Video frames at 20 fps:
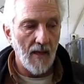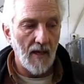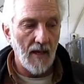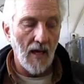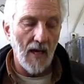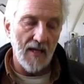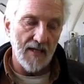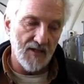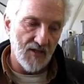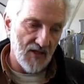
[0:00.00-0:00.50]

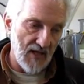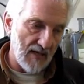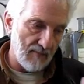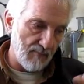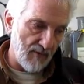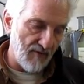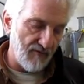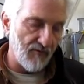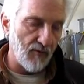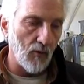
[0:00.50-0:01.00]
I said
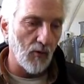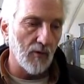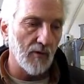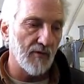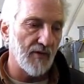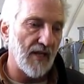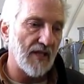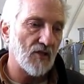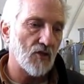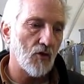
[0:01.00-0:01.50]
before
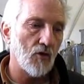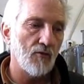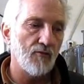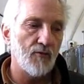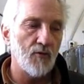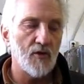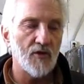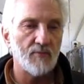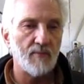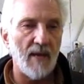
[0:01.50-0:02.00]
that
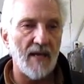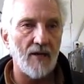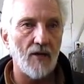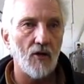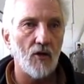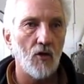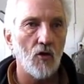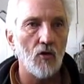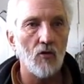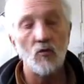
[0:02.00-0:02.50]
tofu is better
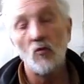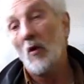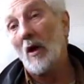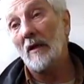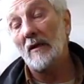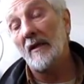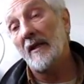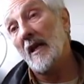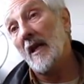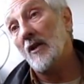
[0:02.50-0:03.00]
known.
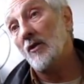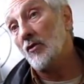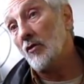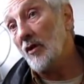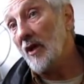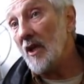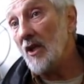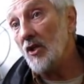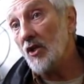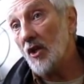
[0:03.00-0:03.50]
Well, in
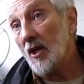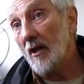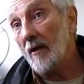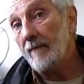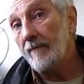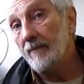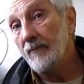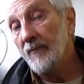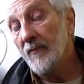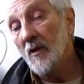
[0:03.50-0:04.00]
Indonesia,
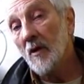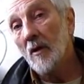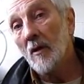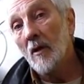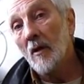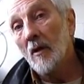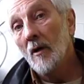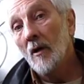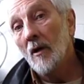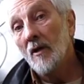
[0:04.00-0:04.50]

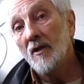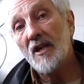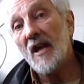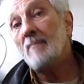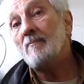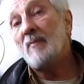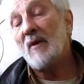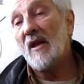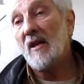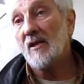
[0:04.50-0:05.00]

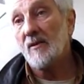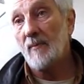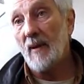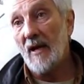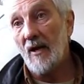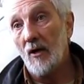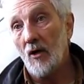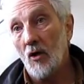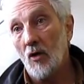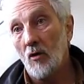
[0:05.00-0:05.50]
tempeh is
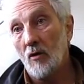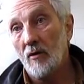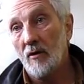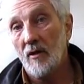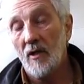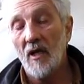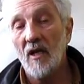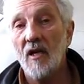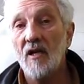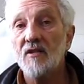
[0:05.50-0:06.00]
better known.
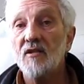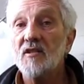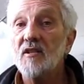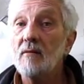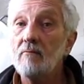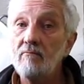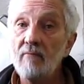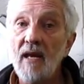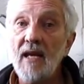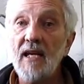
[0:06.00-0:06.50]
It is the
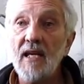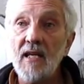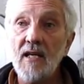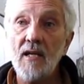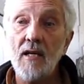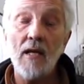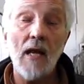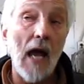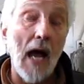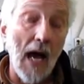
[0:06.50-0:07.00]
main,
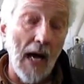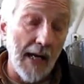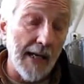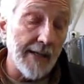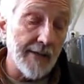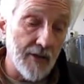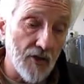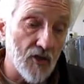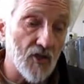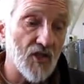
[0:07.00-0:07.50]
I
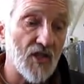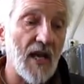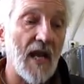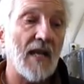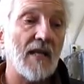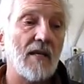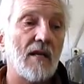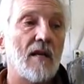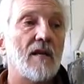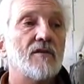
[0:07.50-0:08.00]

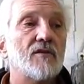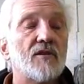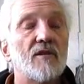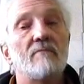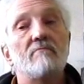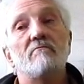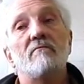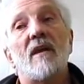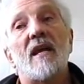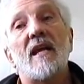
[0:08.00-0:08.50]
understand it is the
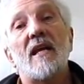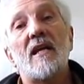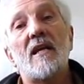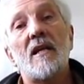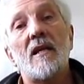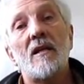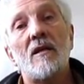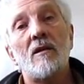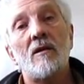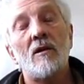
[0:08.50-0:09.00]
main
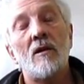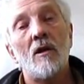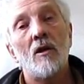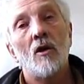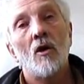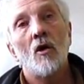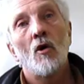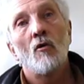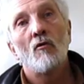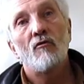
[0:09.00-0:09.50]

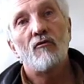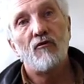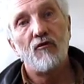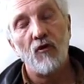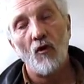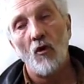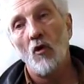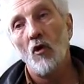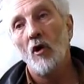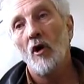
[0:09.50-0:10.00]

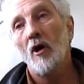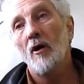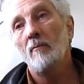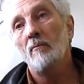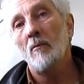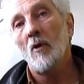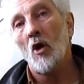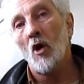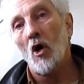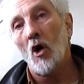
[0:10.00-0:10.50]

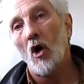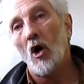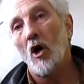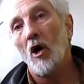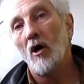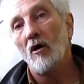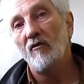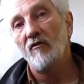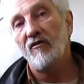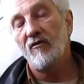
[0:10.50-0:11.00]
form
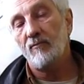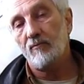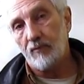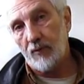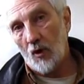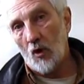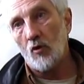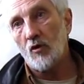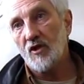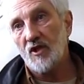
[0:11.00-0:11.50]
of
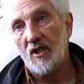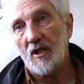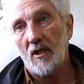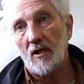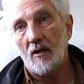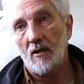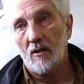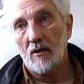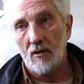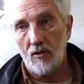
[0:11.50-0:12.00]
protein
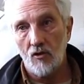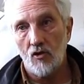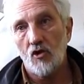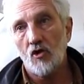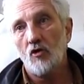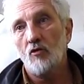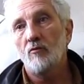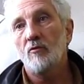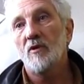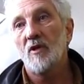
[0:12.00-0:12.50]

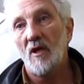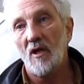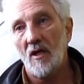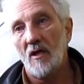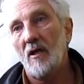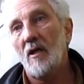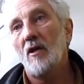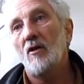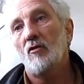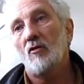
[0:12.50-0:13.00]
consumed in
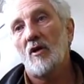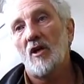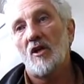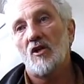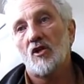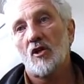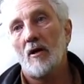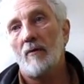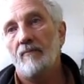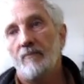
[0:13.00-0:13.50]

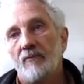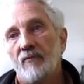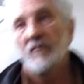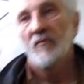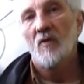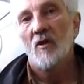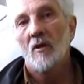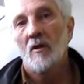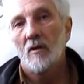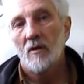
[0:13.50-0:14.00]
Indonesia,
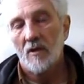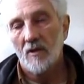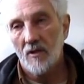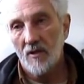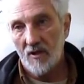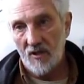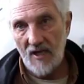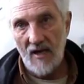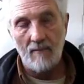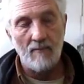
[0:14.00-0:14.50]
is
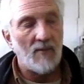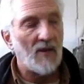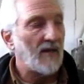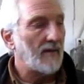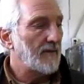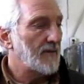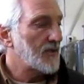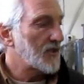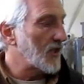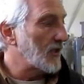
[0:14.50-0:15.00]
tempeh.
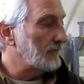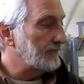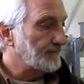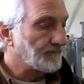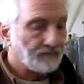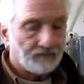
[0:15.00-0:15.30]
So,